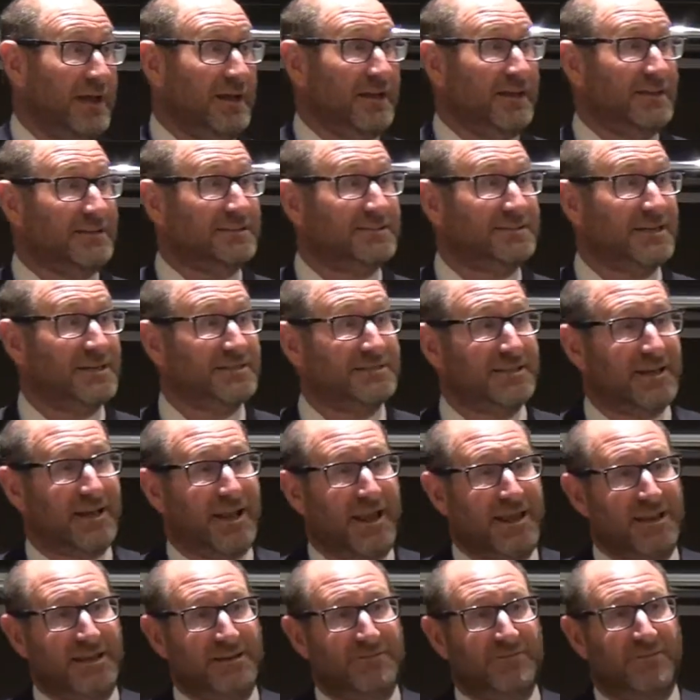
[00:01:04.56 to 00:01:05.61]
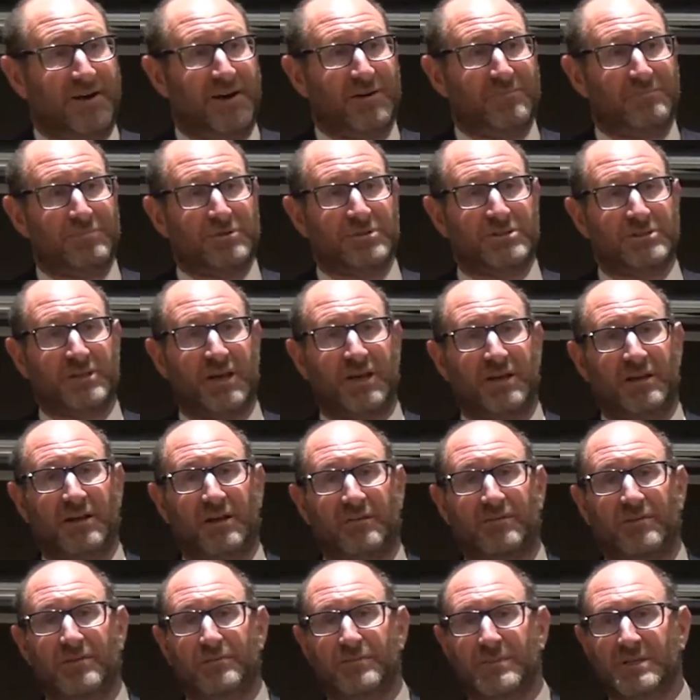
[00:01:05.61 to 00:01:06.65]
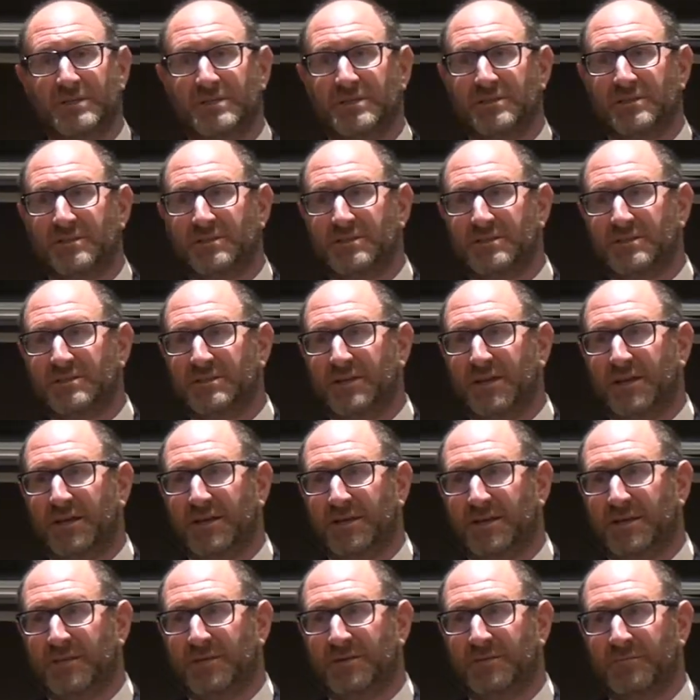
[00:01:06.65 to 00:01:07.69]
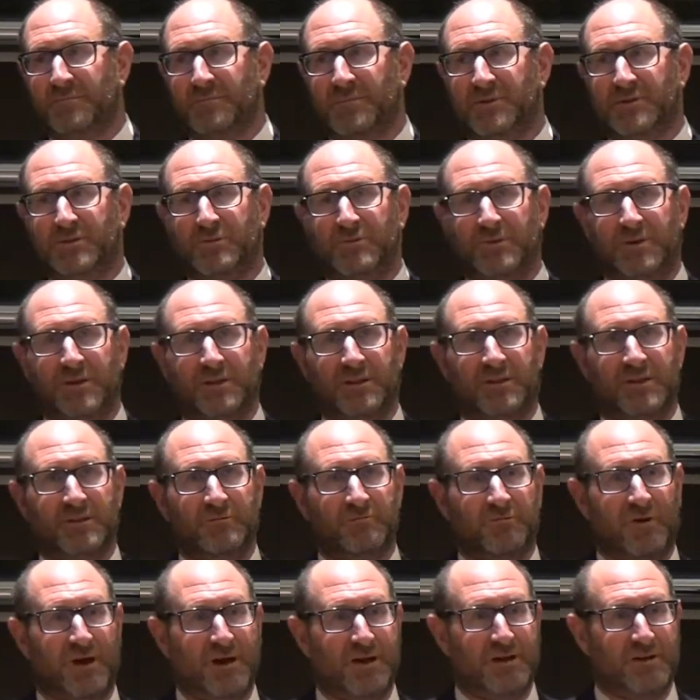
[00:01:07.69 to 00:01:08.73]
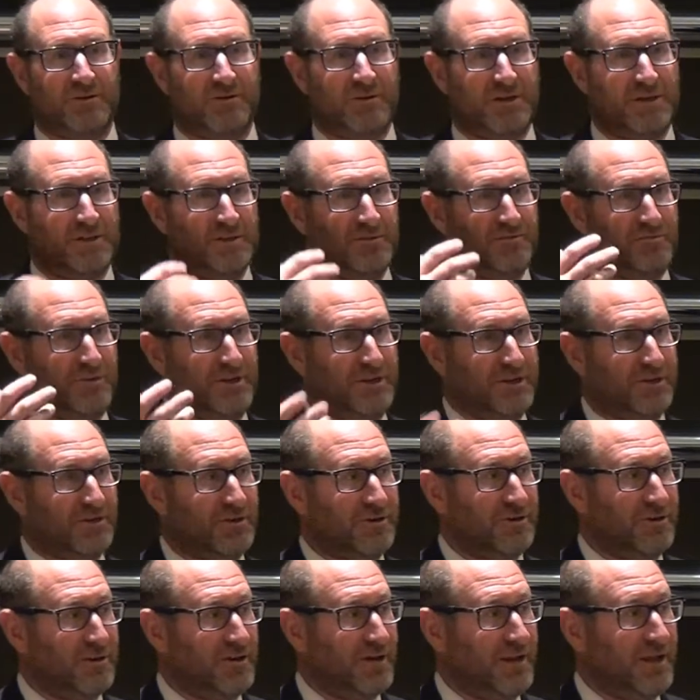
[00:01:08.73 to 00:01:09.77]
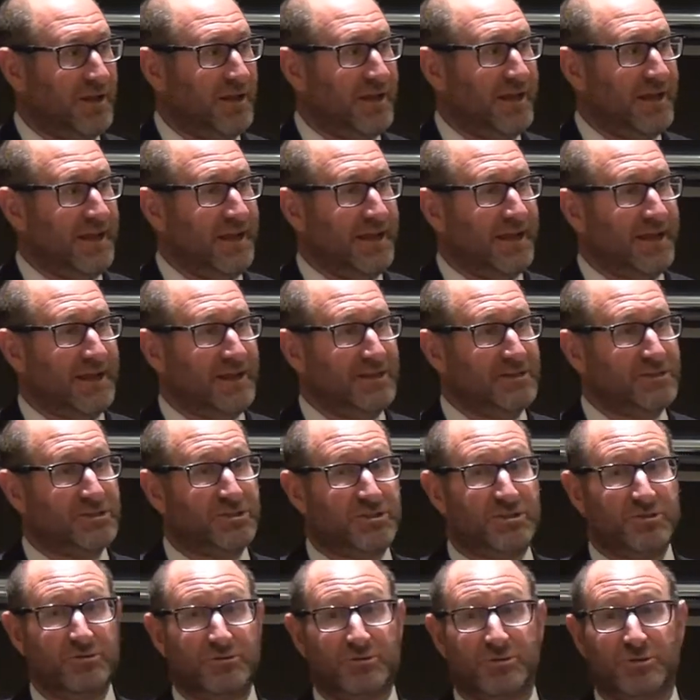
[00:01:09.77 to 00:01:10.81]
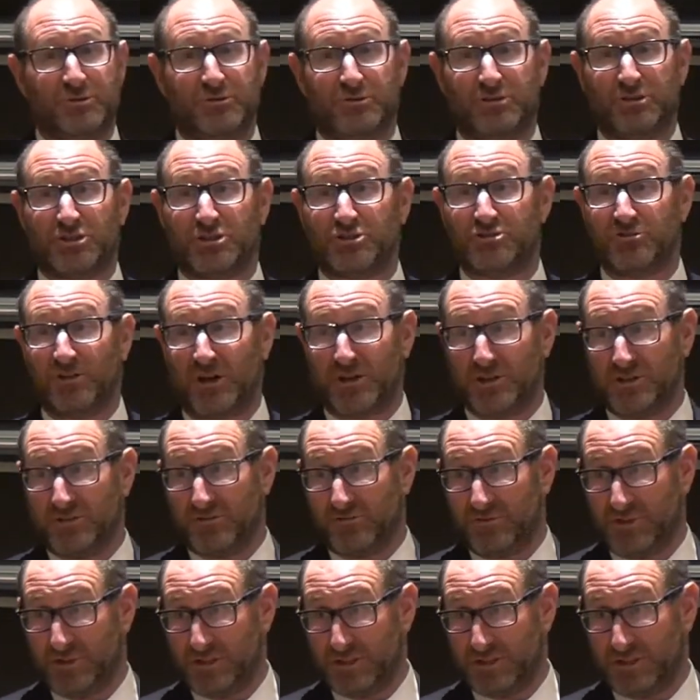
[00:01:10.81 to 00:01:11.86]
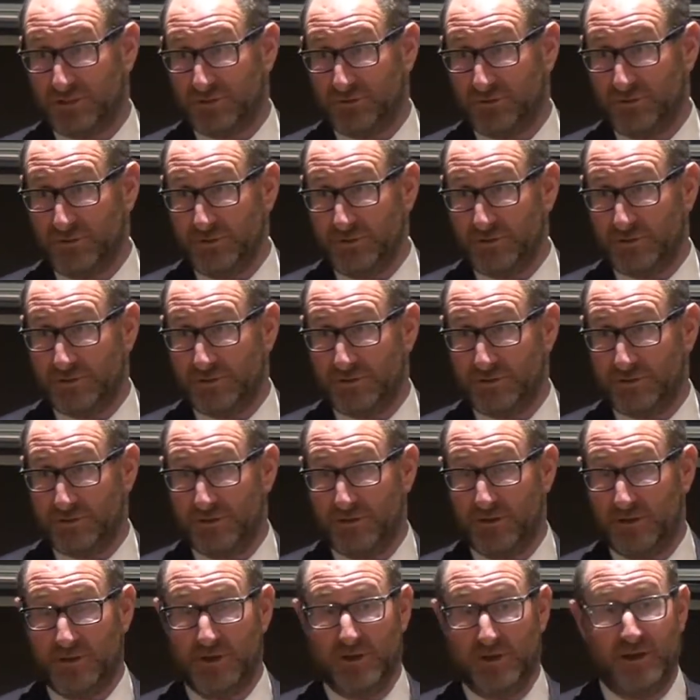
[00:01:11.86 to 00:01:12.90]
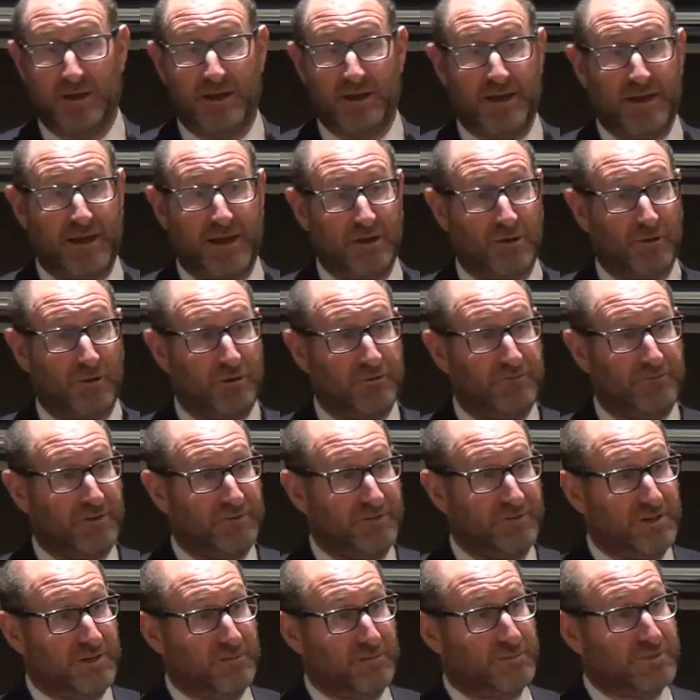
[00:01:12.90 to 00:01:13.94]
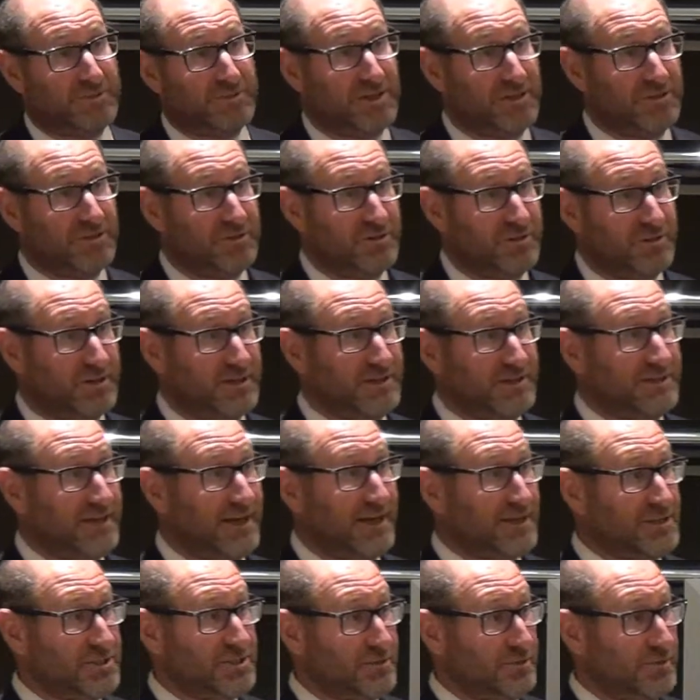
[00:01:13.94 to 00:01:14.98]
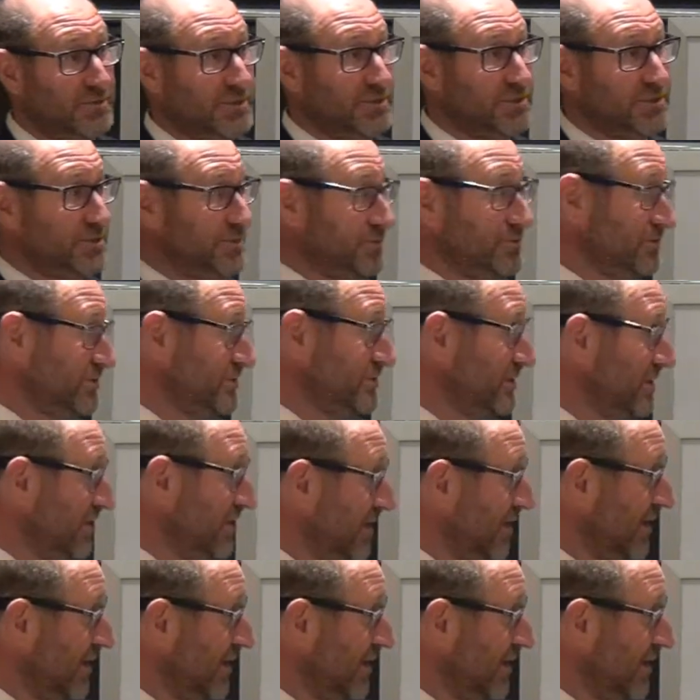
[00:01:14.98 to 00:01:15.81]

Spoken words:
He says that 85% of the misunderstanding between the writer and the reader is due to structural issues, and only 15% due to contextual issues.